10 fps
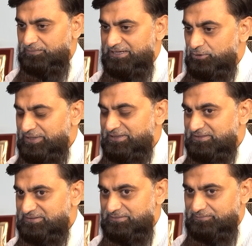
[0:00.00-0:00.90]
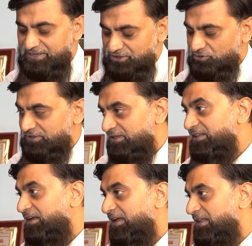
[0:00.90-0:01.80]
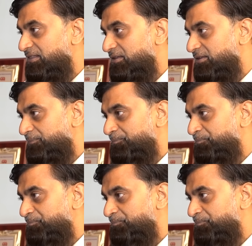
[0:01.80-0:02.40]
by doing this, make sure that they are healthy.